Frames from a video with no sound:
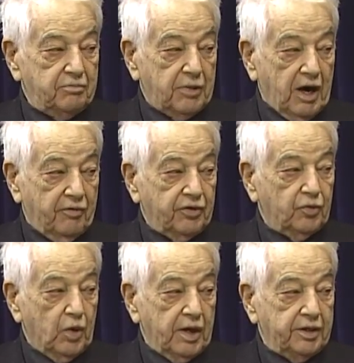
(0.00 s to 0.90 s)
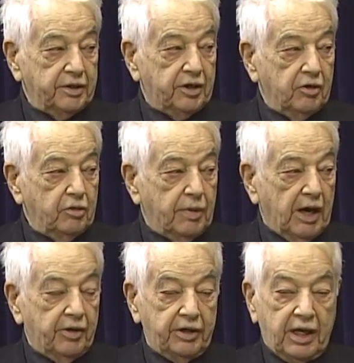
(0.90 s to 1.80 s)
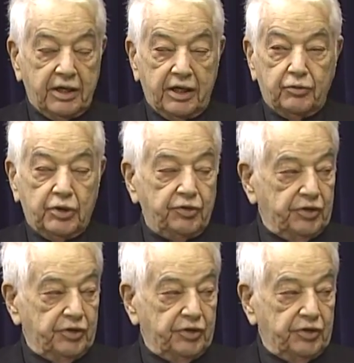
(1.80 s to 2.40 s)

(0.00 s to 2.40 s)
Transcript: a novel way to go about it and it will